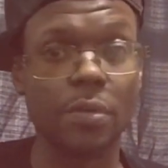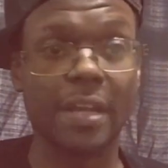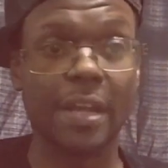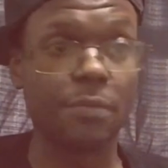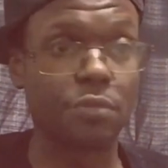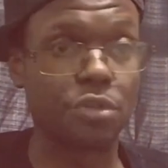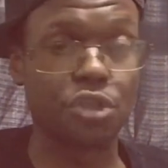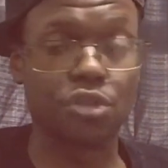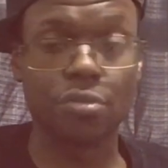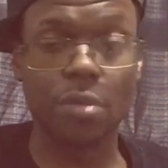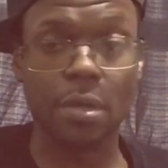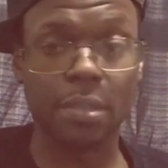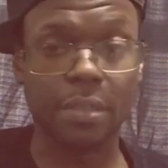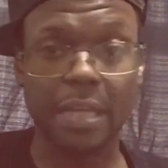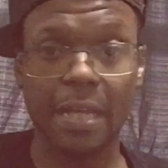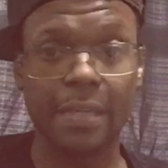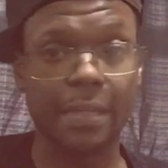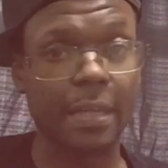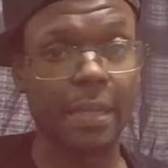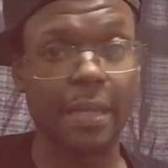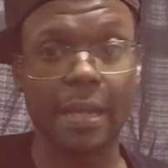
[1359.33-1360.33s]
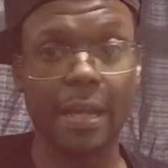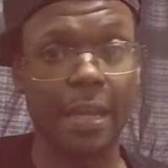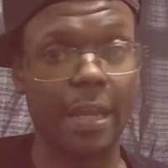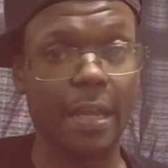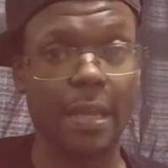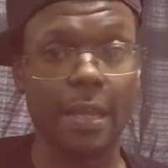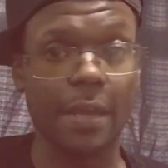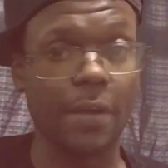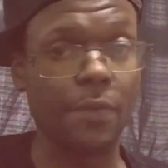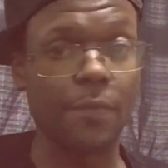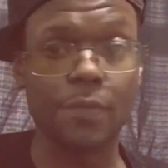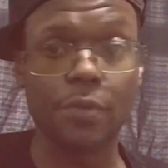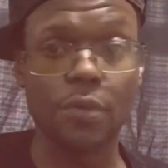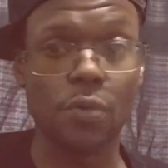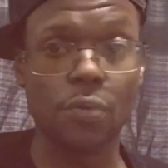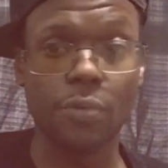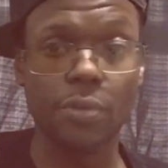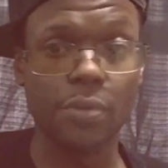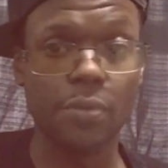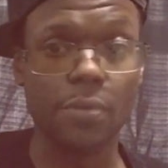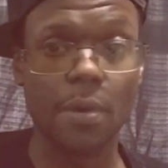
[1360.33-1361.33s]
They was drunk that day. They ain't even know
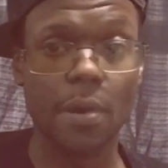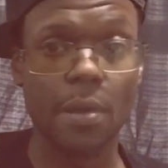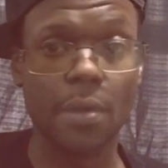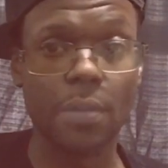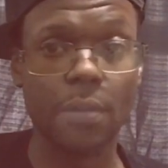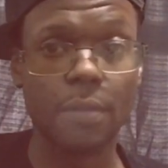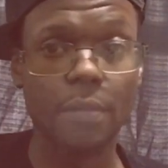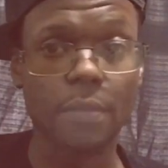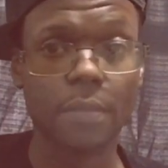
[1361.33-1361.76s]
who you are.